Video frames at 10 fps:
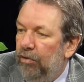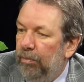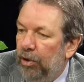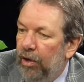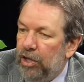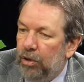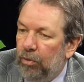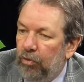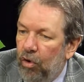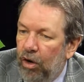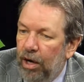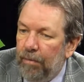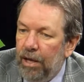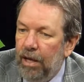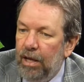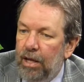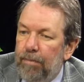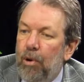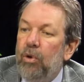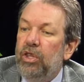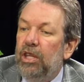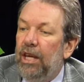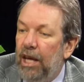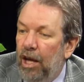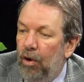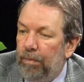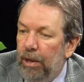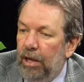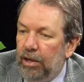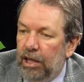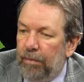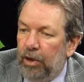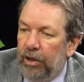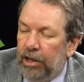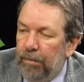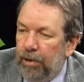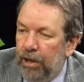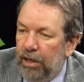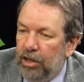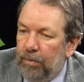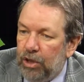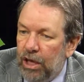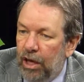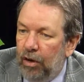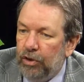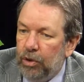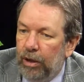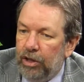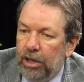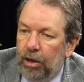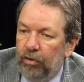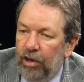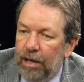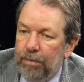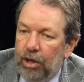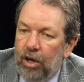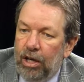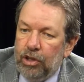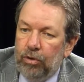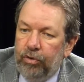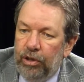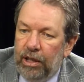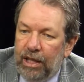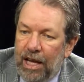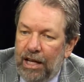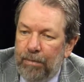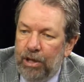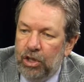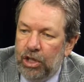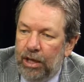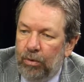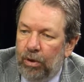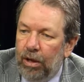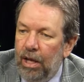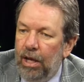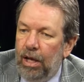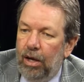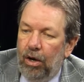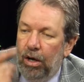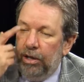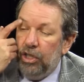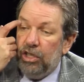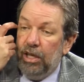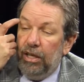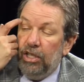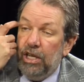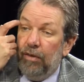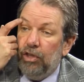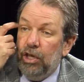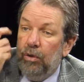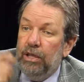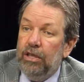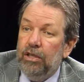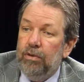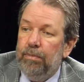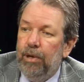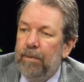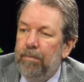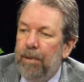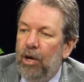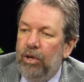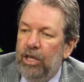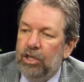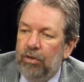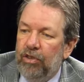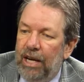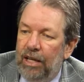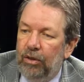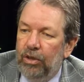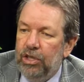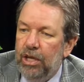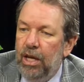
immigration reform. both to help the immigrant communities themselves who are terrified, but also for the economy in general. All the studies have shown that this would bring billions of dollars